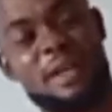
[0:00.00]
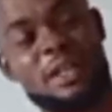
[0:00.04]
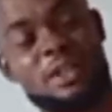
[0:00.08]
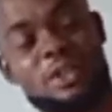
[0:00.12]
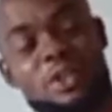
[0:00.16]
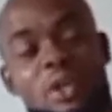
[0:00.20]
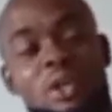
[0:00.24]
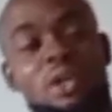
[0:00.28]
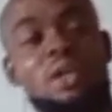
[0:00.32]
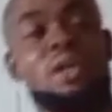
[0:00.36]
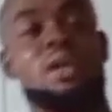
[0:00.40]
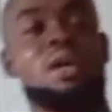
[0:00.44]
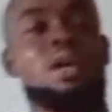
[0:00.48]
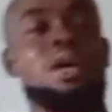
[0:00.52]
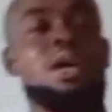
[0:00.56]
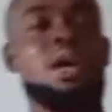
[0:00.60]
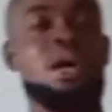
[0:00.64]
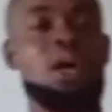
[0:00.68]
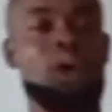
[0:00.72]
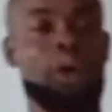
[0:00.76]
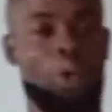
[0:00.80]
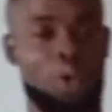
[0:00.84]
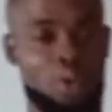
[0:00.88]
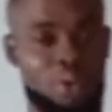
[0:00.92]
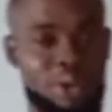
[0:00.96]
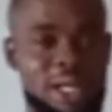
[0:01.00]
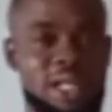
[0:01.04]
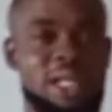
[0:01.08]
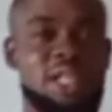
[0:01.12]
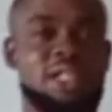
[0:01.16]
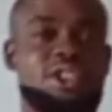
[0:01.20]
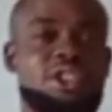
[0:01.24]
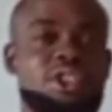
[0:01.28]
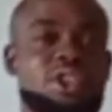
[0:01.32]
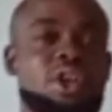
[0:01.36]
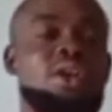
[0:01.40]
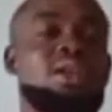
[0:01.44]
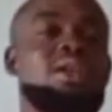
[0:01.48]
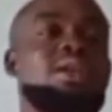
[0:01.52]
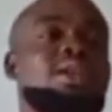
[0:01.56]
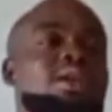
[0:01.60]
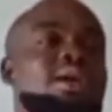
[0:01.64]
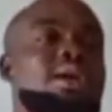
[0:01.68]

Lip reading: observation: correlation,